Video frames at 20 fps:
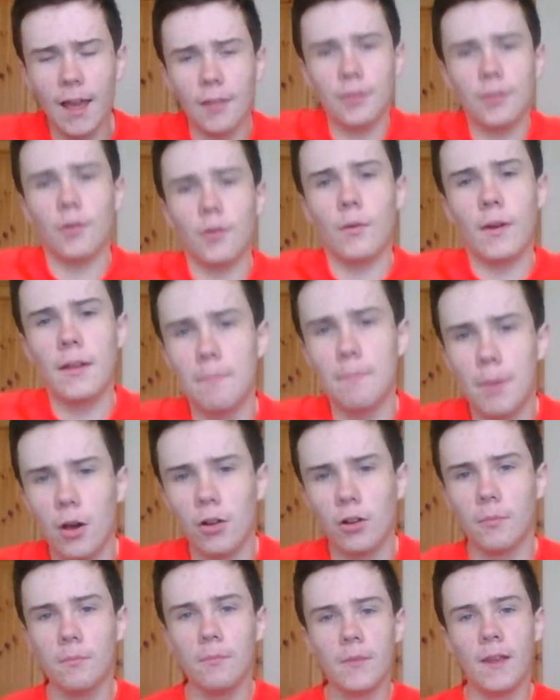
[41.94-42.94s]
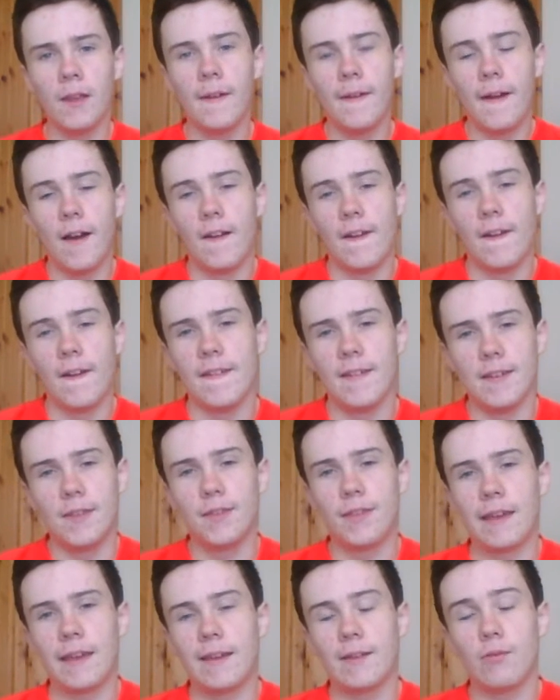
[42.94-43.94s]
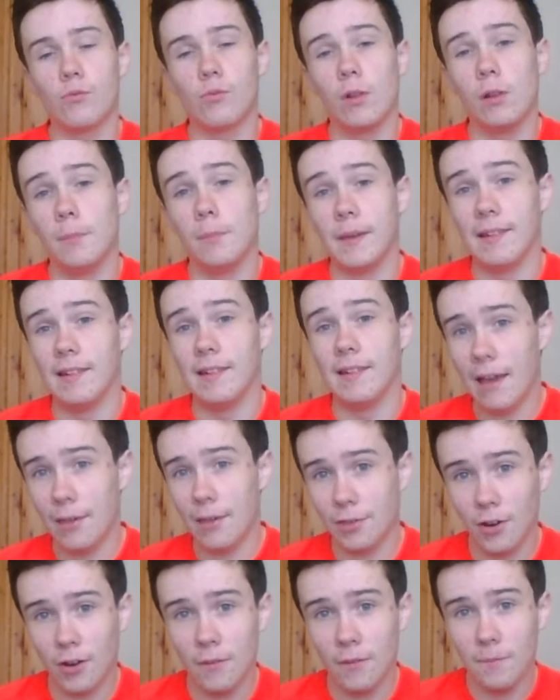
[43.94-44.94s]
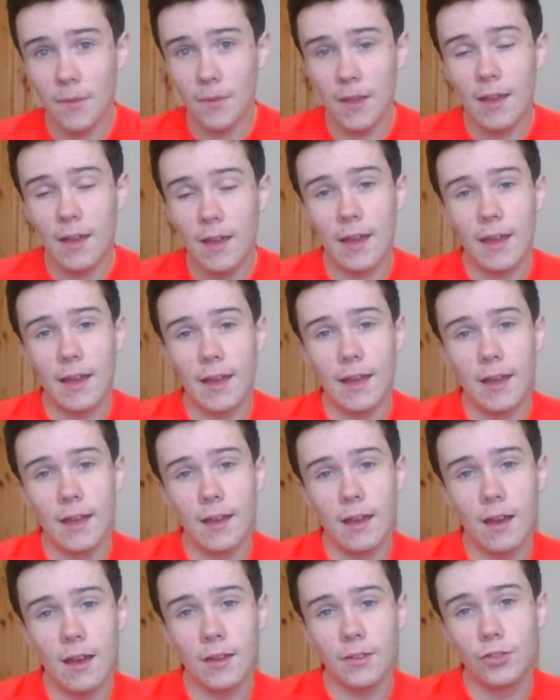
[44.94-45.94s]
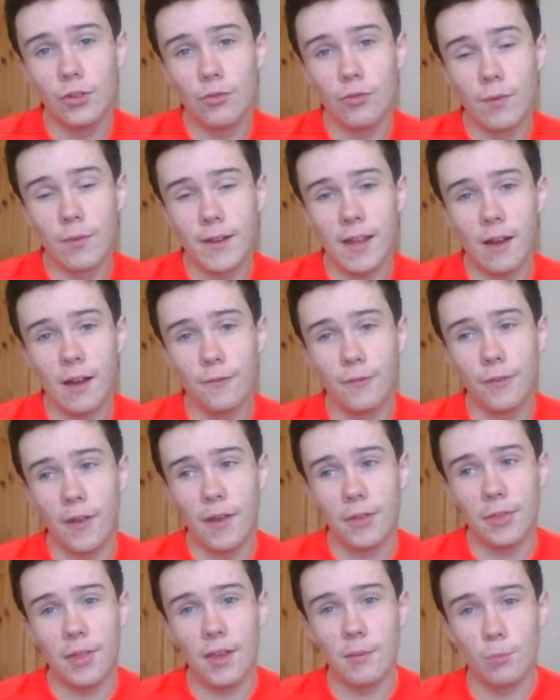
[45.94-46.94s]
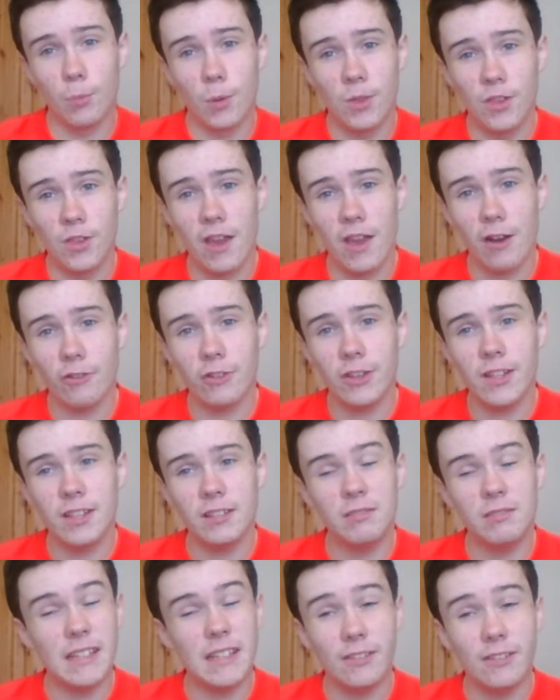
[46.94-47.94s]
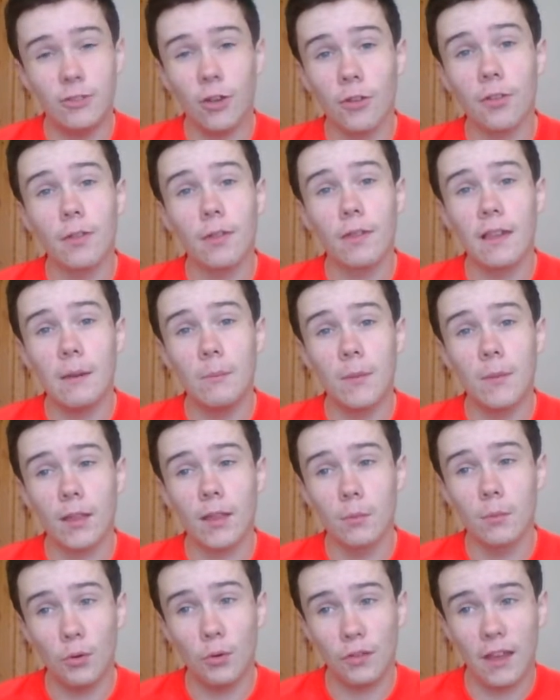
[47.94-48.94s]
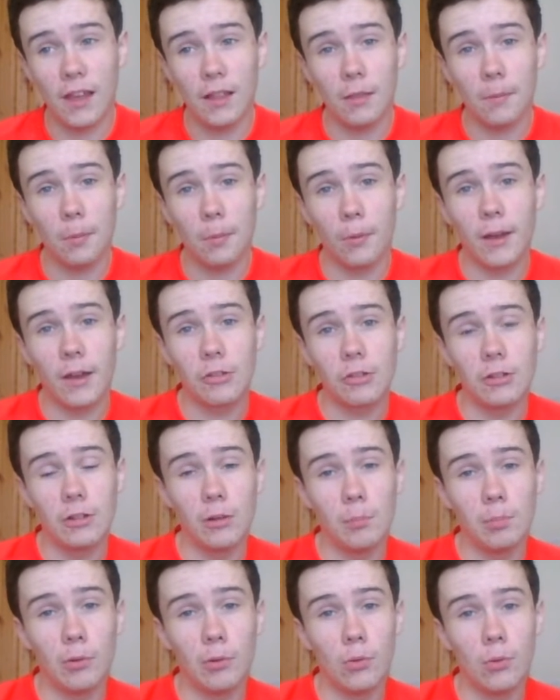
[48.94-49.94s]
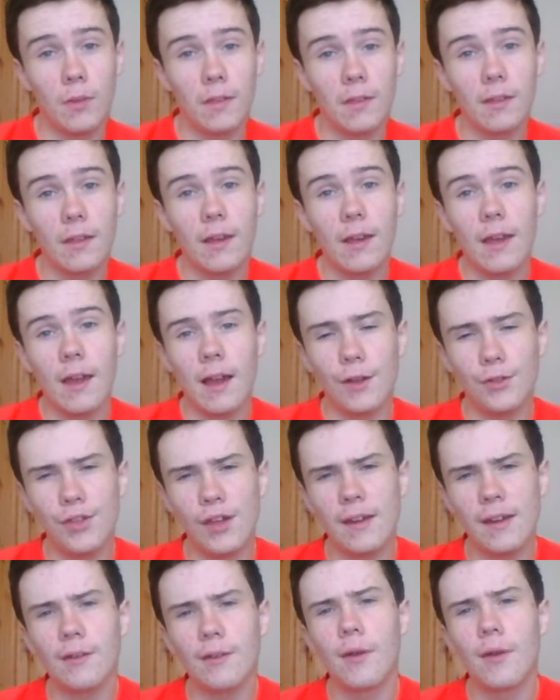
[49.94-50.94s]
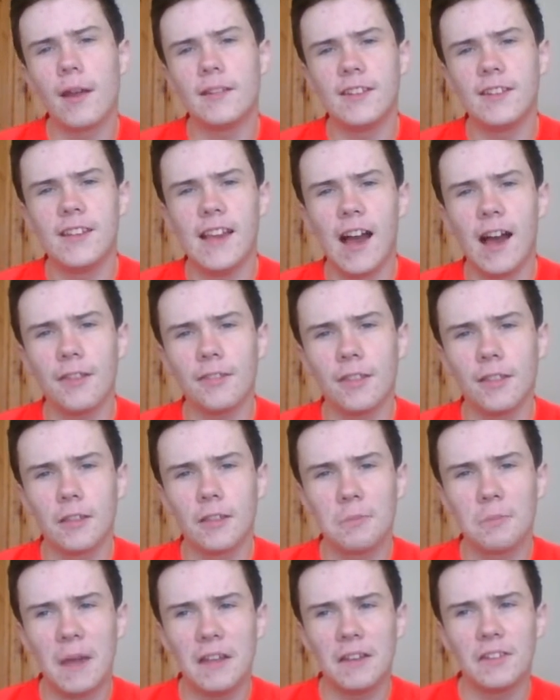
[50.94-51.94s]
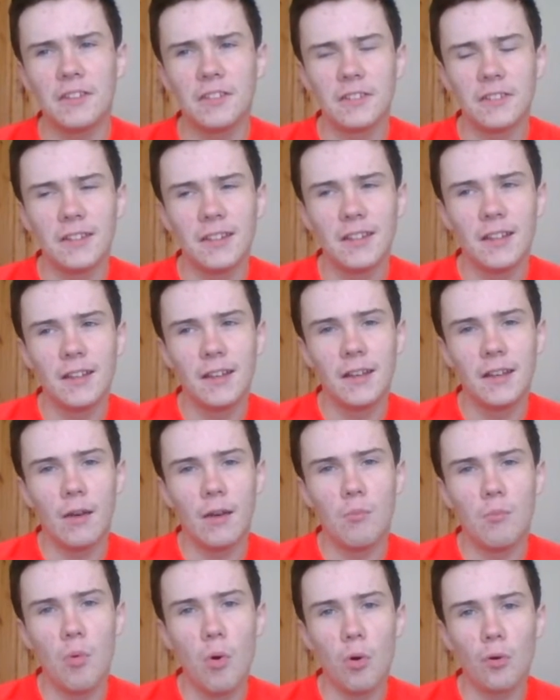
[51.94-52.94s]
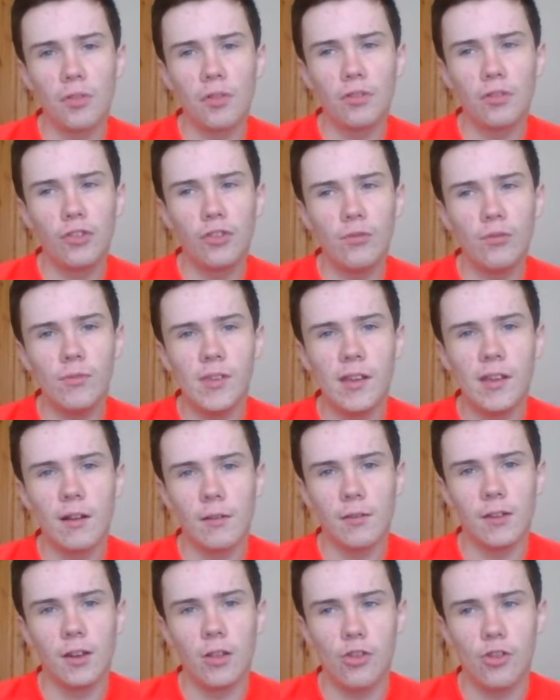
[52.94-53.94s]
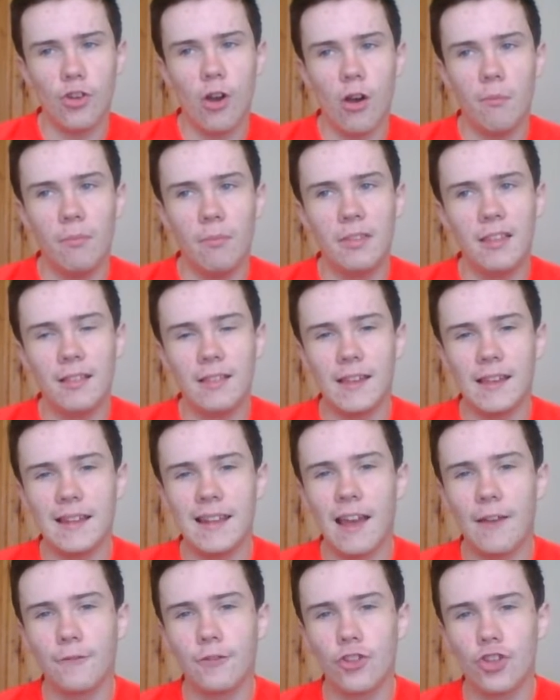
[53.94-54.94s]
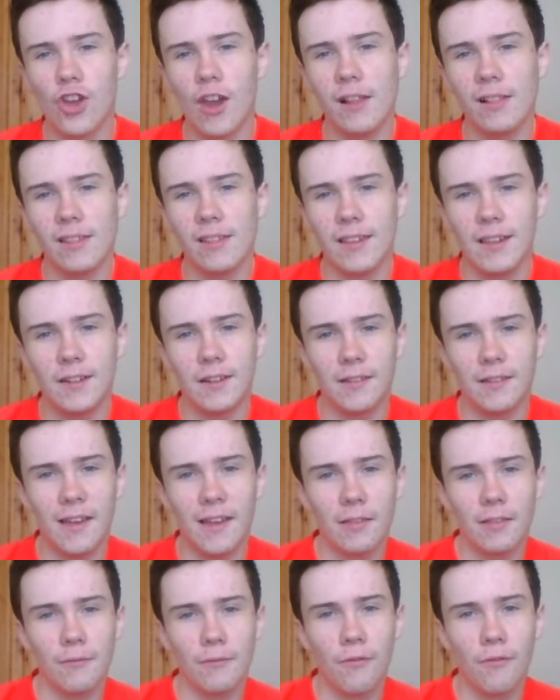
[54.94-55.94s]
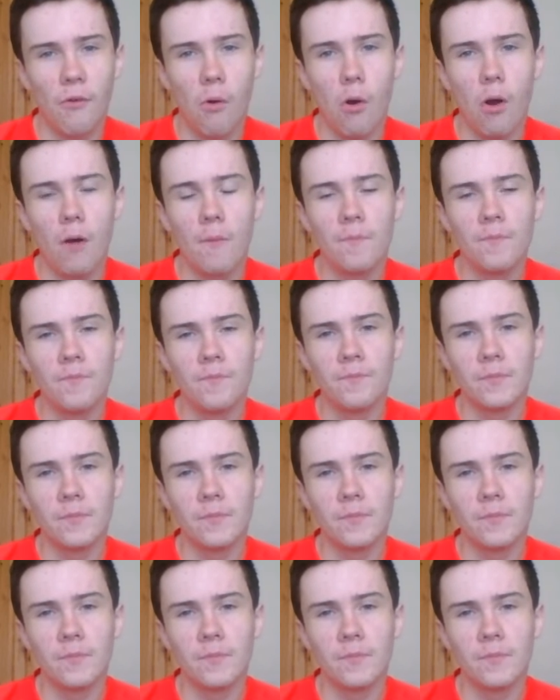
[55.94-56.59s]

So in bottom, I think will be Leicester. I don't really have faith in Ranieri. He doesn't seem like the most inspirational of blokes. I think I read he hasn't spent more than 2 years in a job since he left Chelsea in 2004.